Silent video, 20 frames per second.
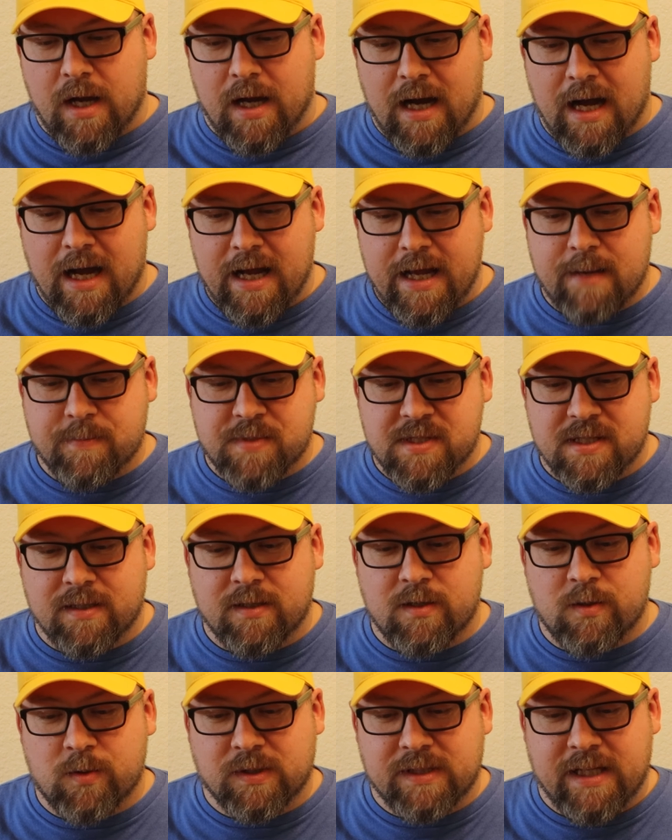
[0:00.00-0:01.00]
I
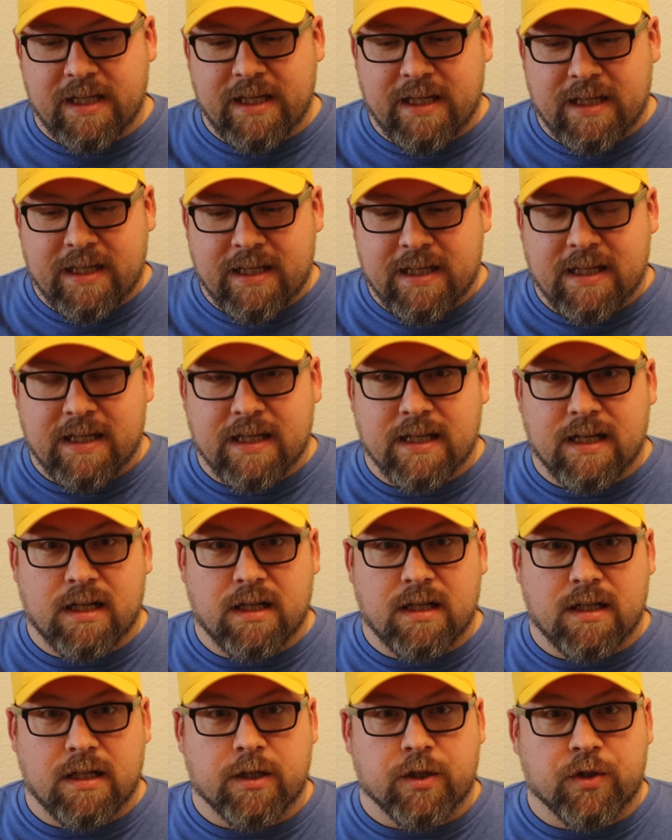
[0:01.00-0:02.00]
absolutely
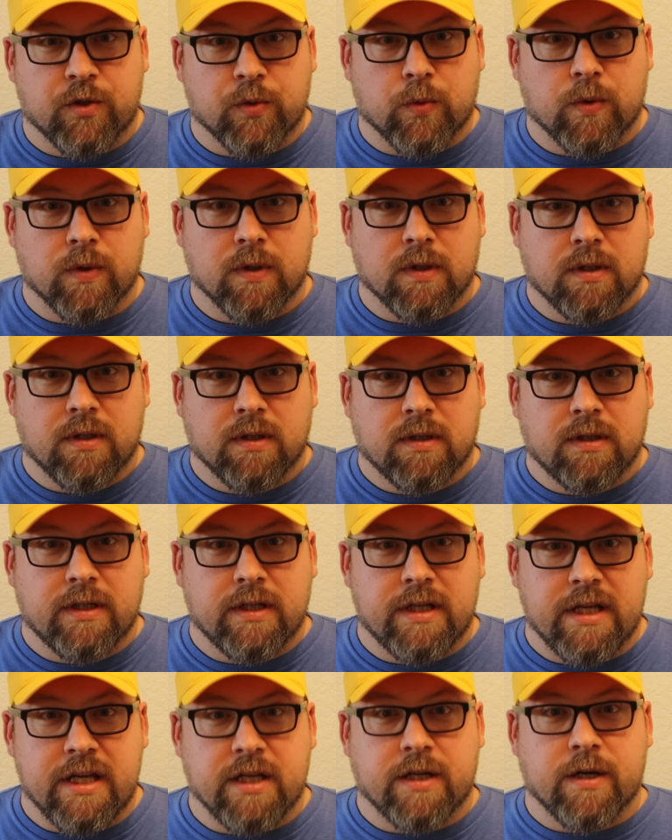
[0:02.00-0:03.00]
adore
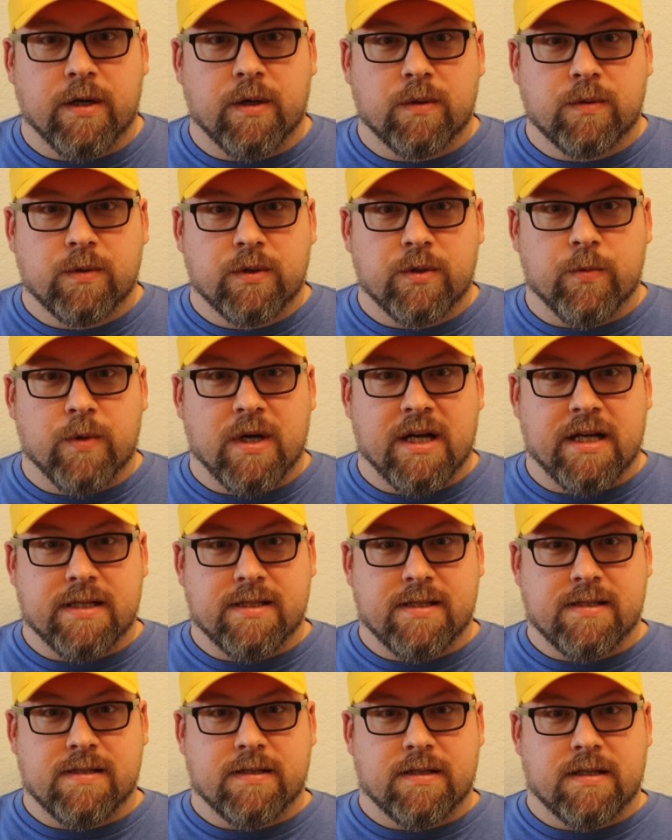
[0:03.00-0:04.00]
Iko
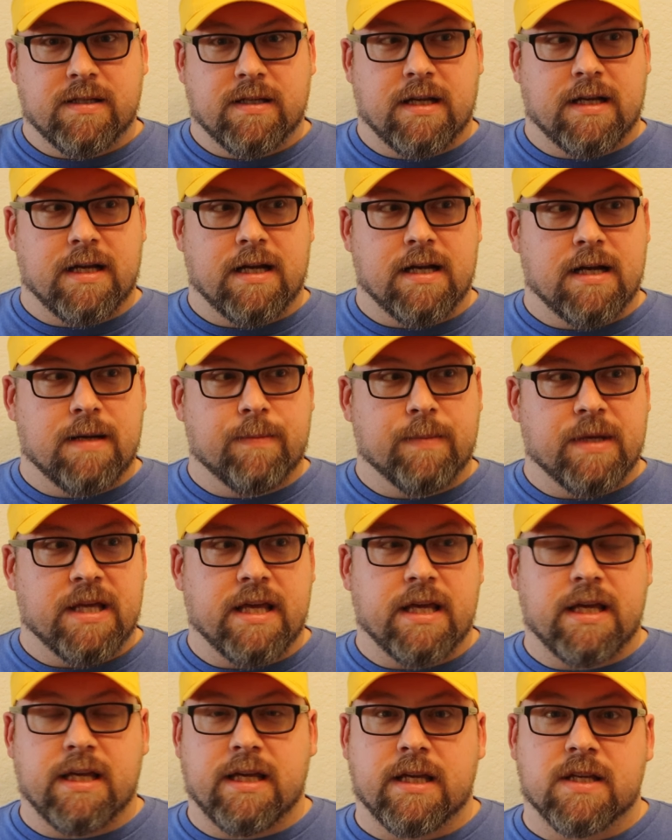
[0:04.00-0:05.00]
Uwais.
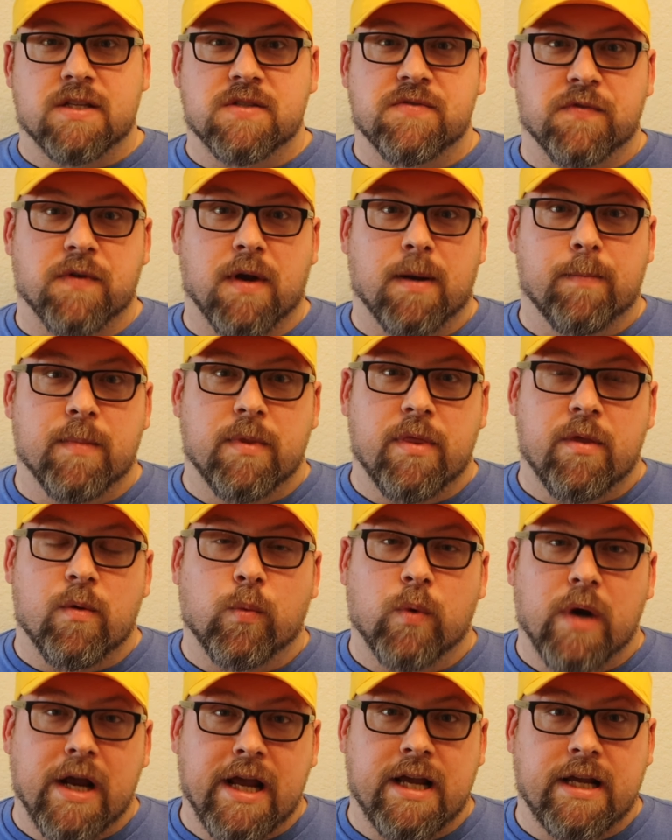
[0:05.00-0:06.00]
He is from The
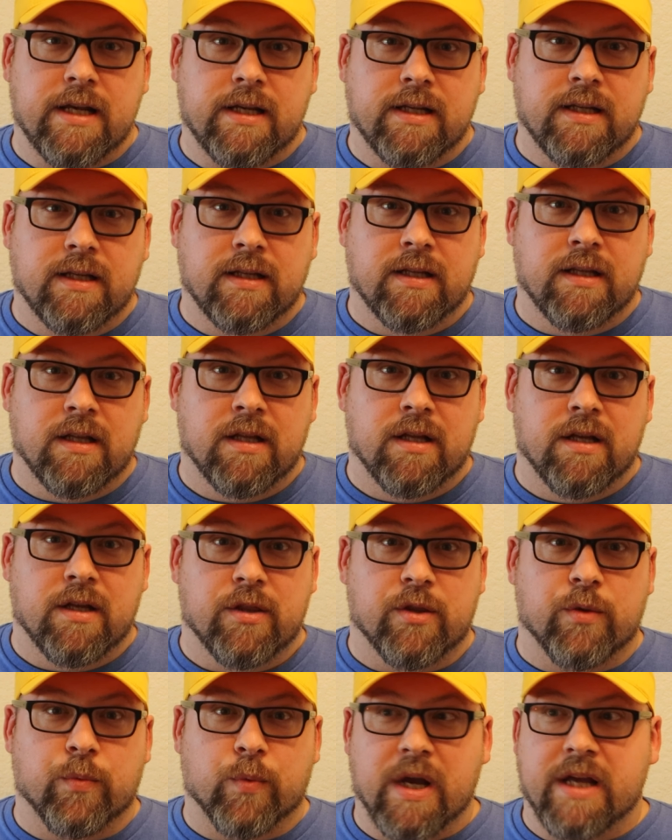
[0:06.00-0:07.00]
Raid
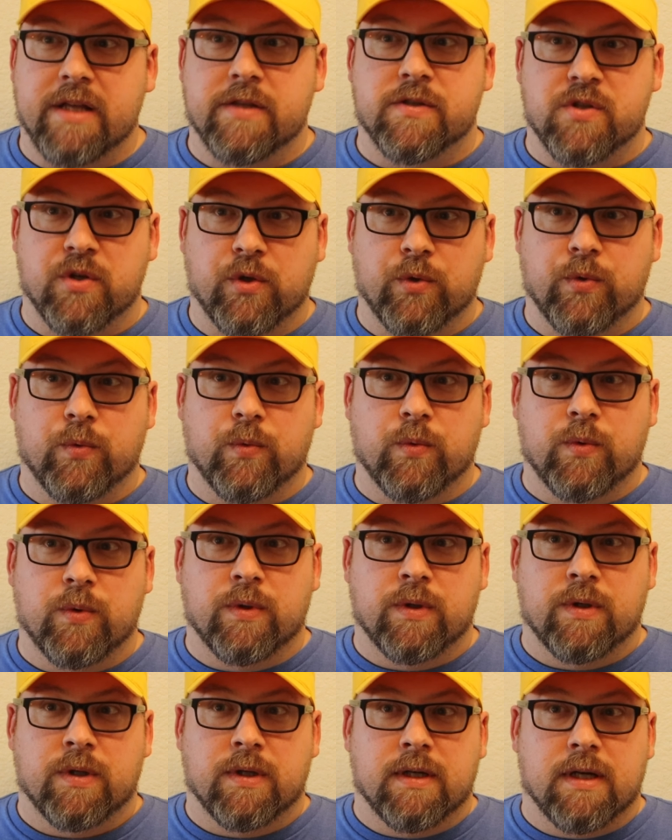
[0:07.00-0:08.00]
2,
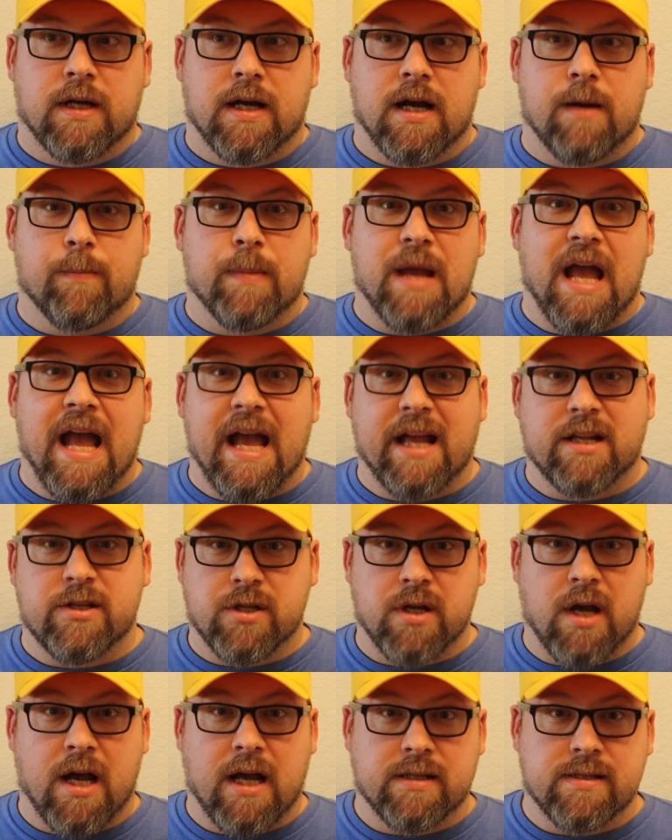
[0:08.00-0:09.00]

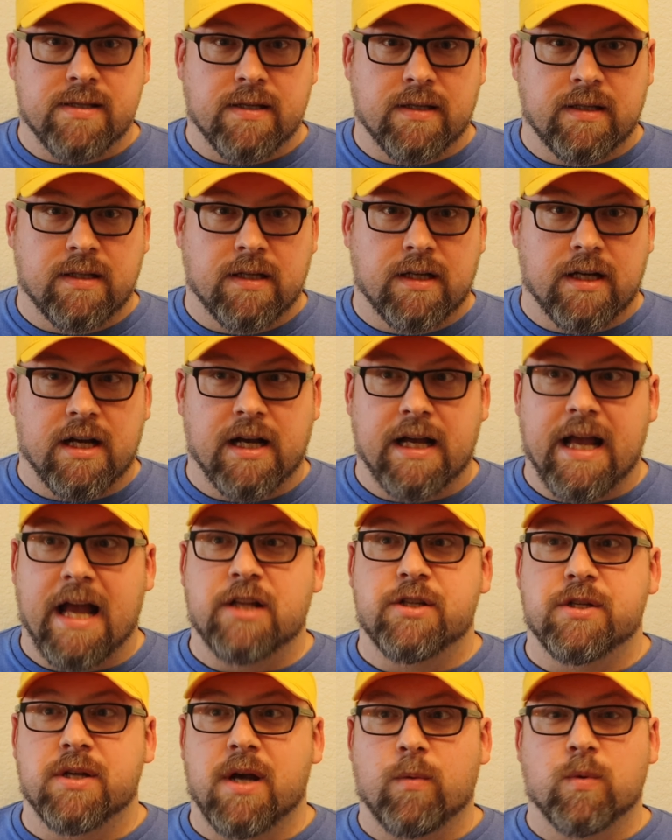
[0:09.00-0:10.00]
Headshot.
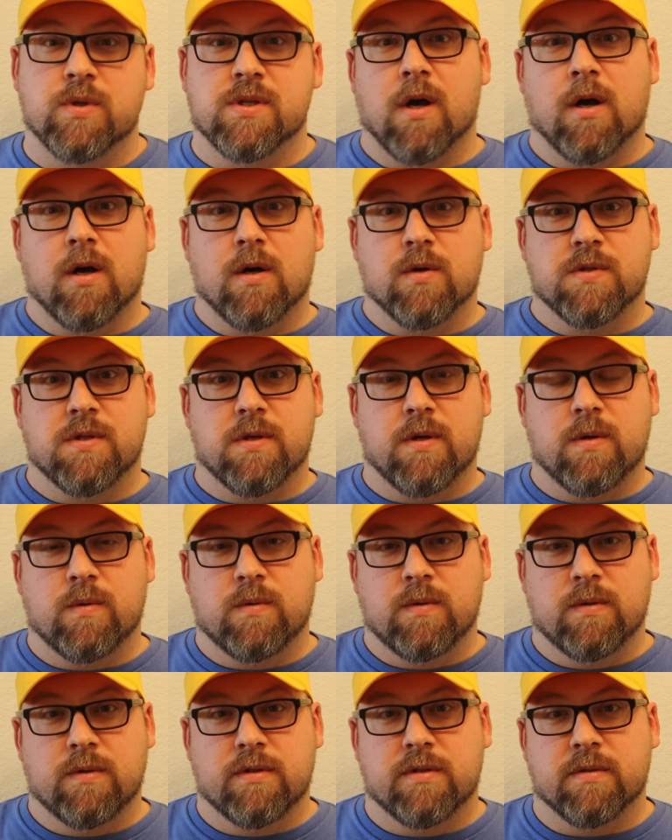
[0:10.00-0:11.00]
Headshot was
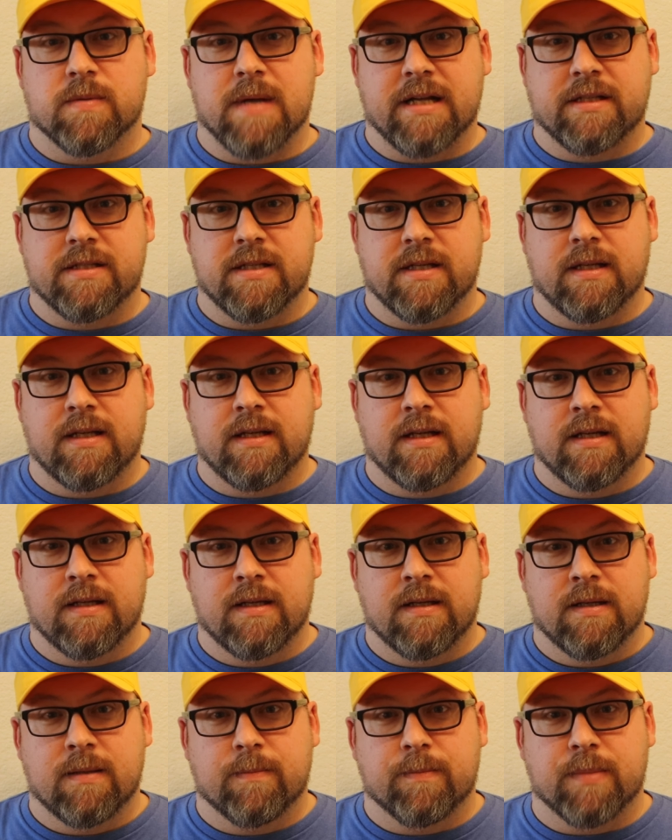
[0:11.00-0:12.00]
also directed
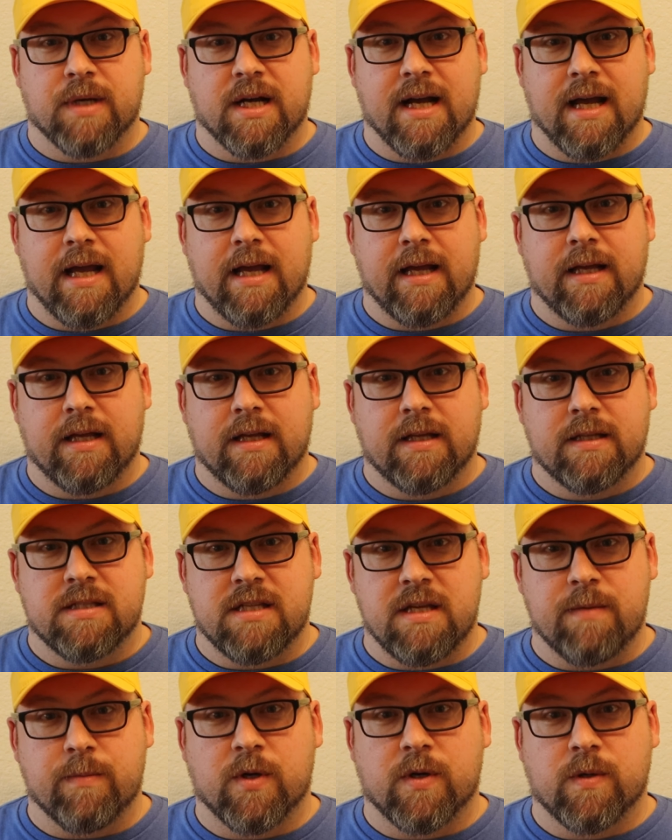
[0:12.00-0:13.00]
by
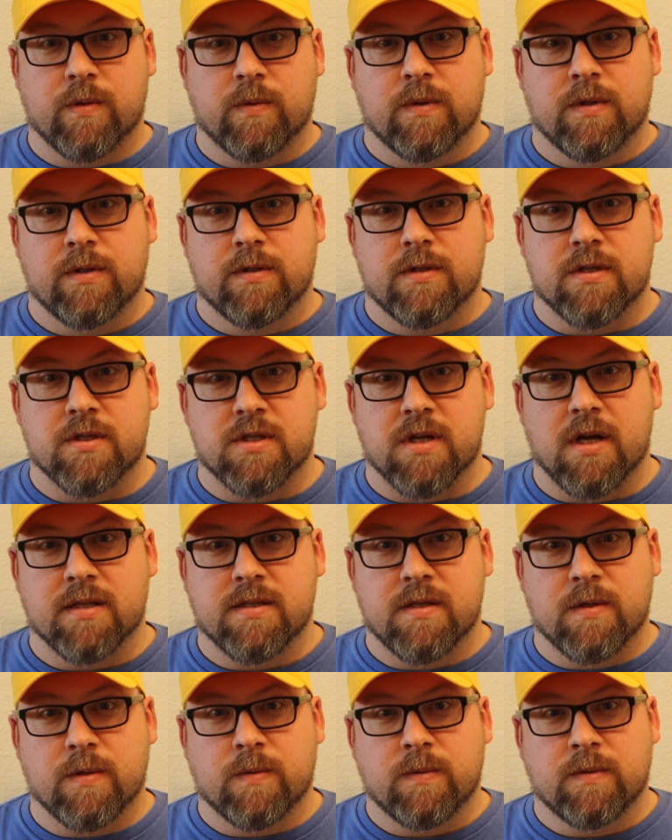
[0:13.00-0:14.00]
Timo
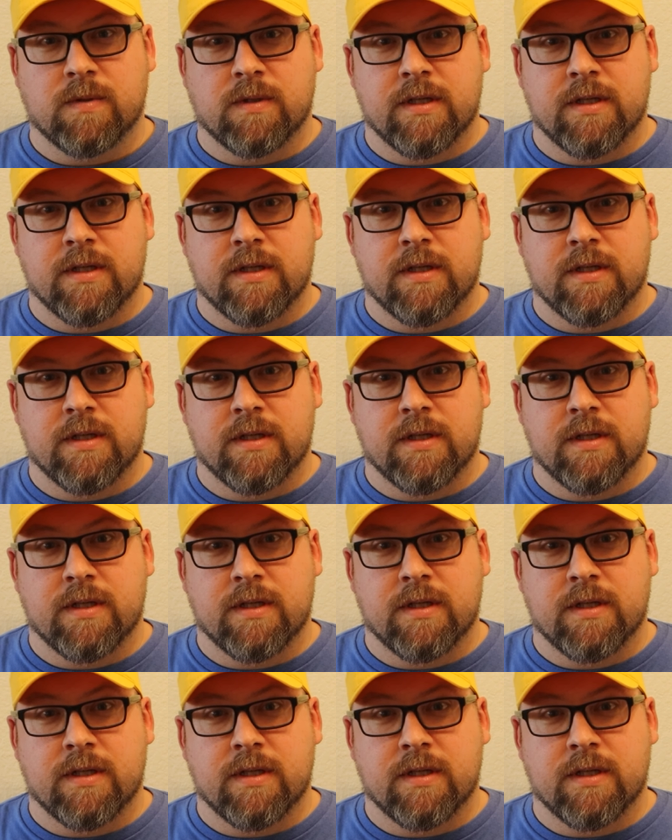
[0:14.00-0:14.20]
Tjahjanto,